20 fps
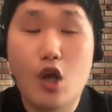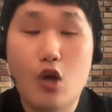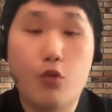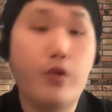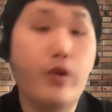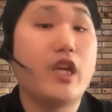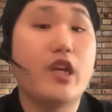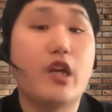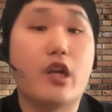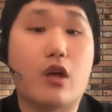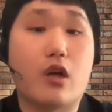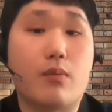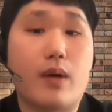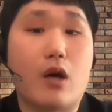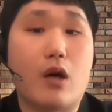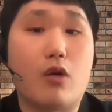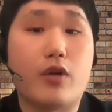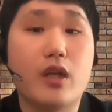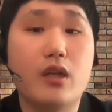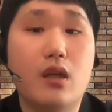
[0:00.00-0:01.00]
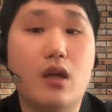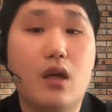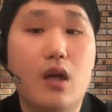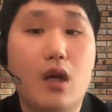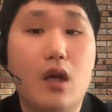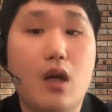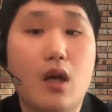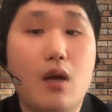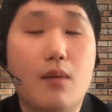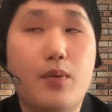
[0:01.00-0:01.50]
We hear about it,
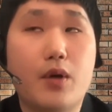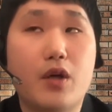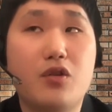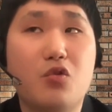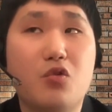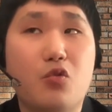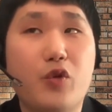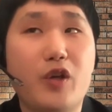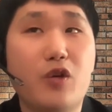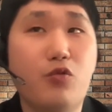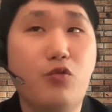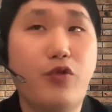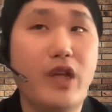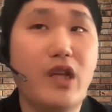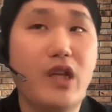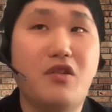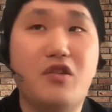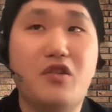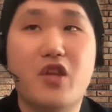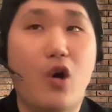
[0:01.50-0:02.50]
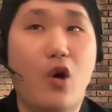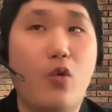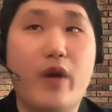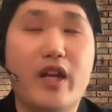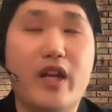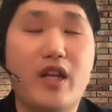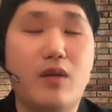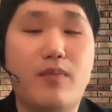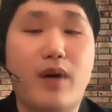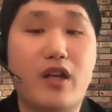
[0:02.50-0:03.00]
but we don't really know
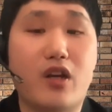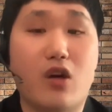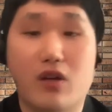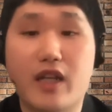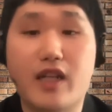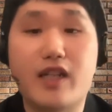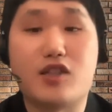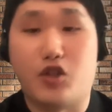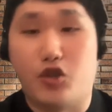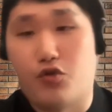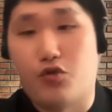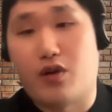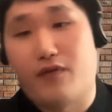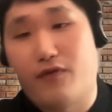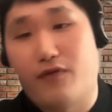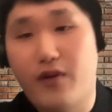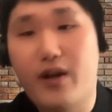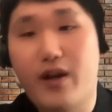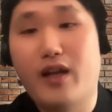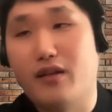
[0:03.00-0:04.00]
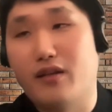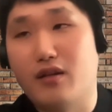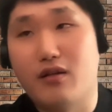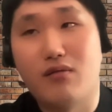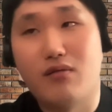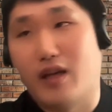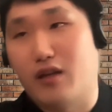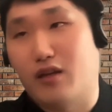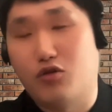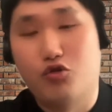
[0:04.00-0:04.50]
anybody unless you're a friend
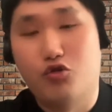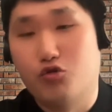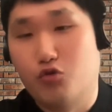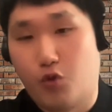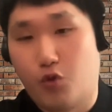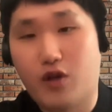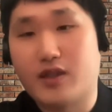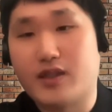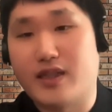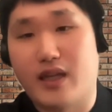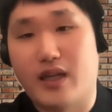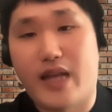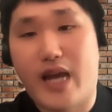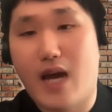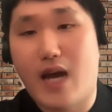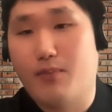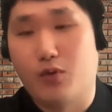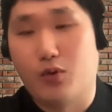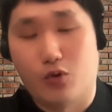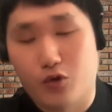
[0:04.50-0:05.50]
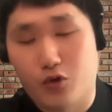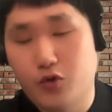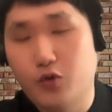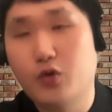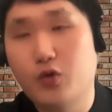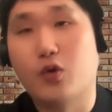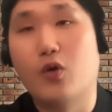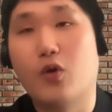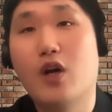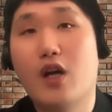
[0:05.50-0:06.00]
that who works at Apple or
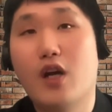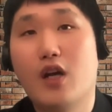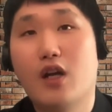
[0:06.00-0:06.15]
Google,